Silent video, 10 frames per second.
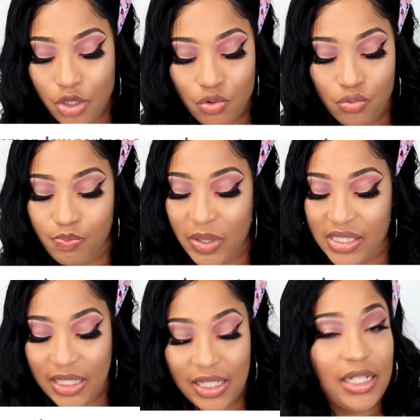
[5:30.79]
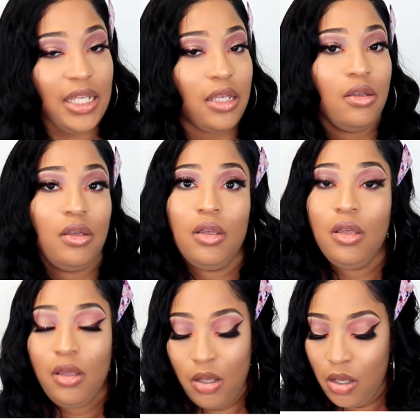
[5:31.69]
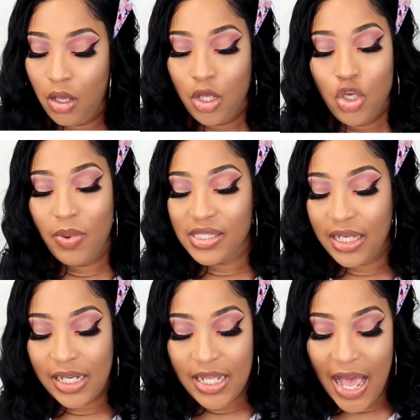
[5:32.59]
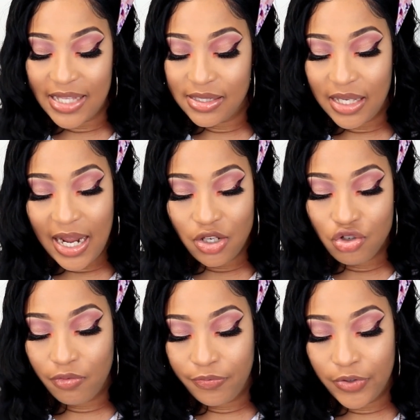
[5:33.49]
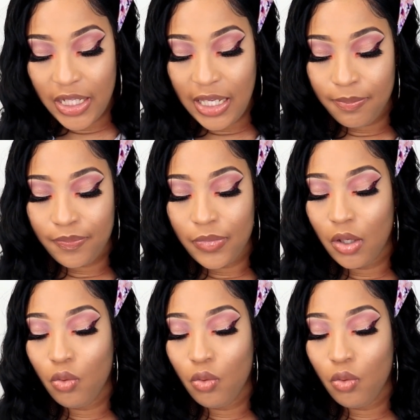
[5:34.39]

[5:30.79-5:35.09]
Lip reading: You basically answer that truthfully.